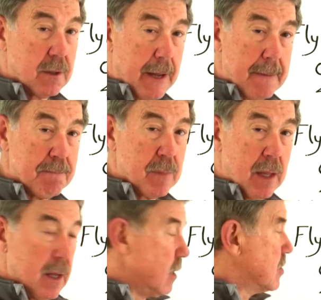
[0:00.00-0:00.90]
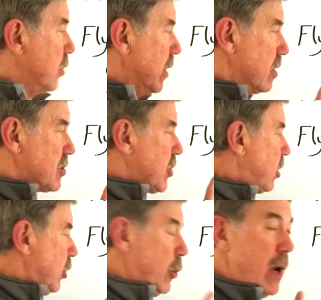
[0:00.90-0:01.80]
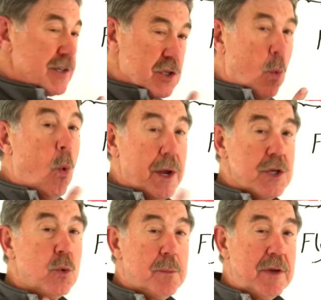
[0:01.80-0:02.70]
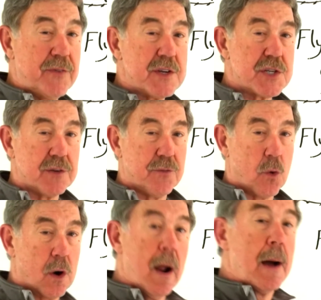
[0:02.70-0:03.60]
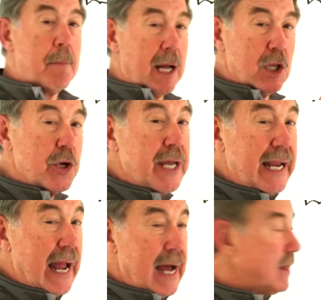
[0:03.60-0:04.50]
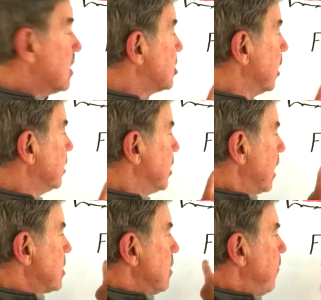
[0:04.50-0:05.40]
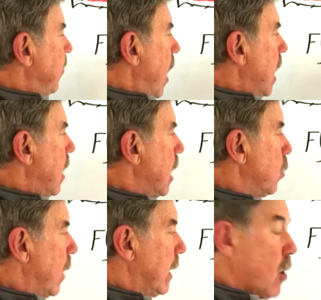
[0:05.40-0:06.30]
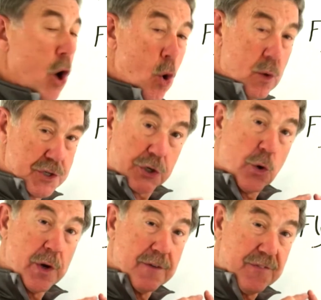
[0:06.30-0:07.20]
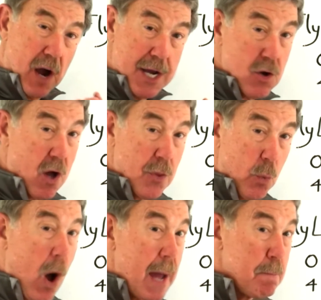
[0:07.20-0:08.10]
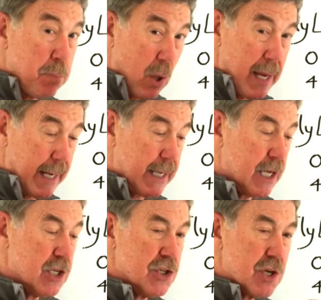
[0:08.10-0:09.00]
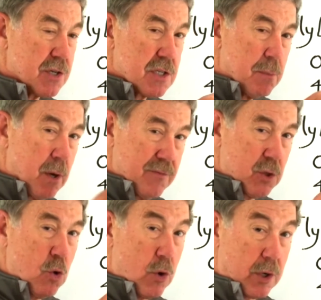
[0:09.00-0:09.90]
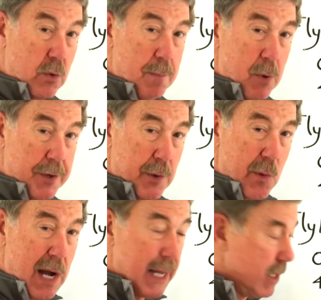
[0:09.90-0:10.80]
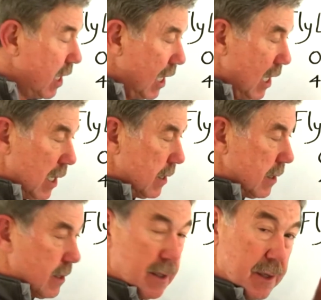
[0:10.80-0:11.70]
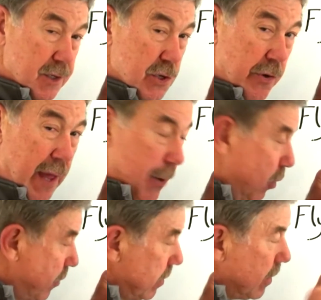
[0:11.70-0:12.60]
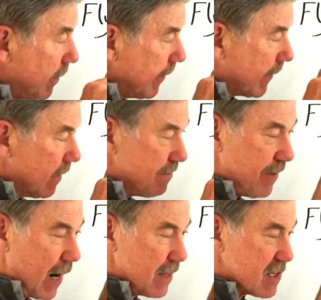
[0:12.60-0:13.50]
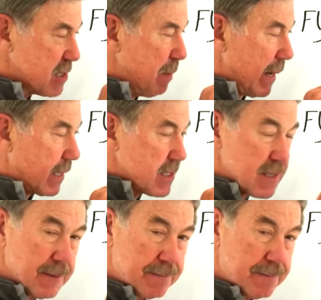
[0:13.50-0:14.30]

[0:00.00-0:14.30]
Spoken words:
Okay. So here's your clue as to what you would be fishing for by looking at the suggested fly line weight, which you're going to find on the rod blank just above the cork grip on your rod. You turn that over, you're going to find the specs.